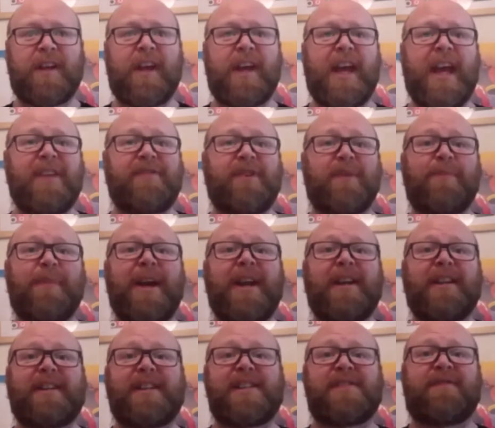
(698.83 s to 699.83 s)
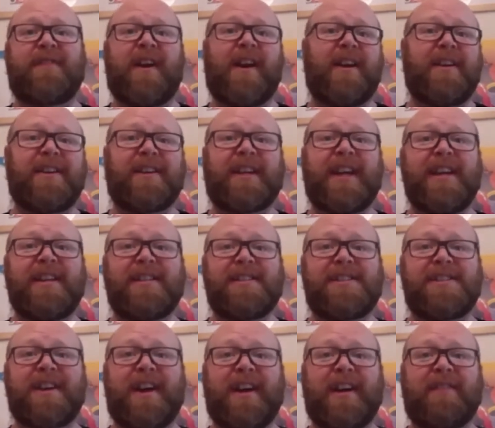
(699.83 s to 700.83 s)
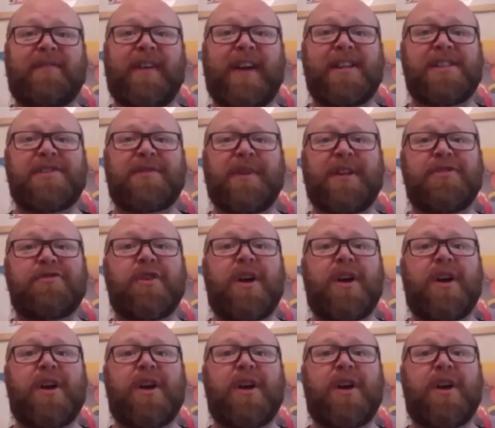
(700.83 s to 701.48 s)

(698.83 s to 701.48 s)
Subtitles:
If you've made it this far and you're keen to start adventuring,